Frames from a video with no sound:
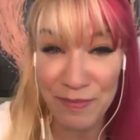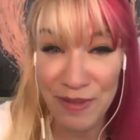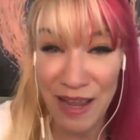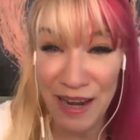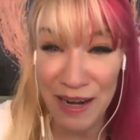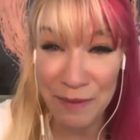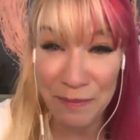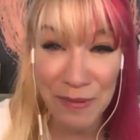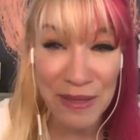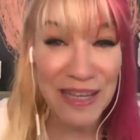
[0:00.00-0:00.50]

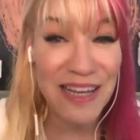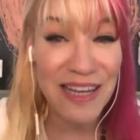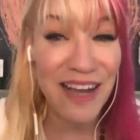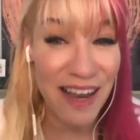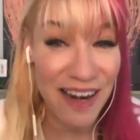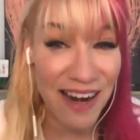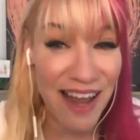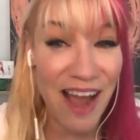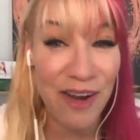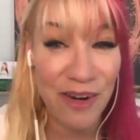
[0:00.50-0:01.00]
kind of being
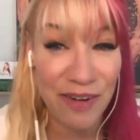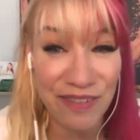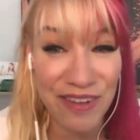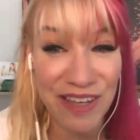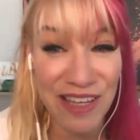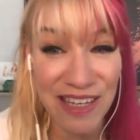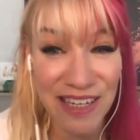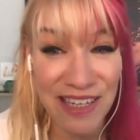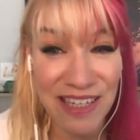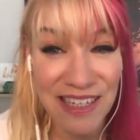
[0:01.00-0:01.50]
cut out of
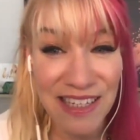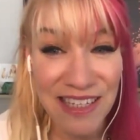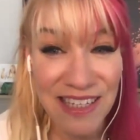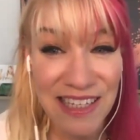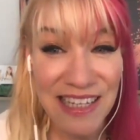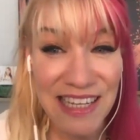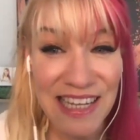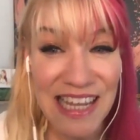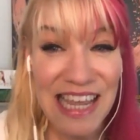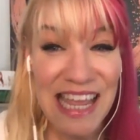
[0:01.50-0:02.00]
it,
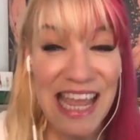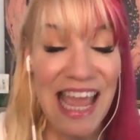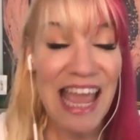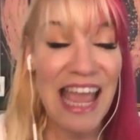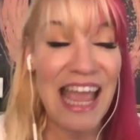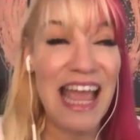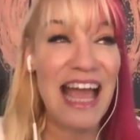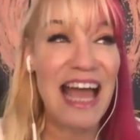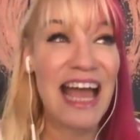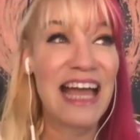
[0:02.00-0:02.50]

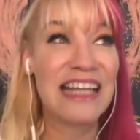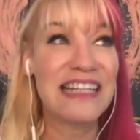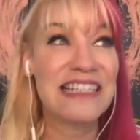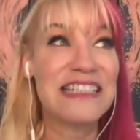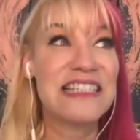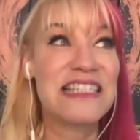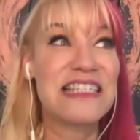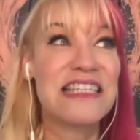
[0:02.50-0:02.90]
and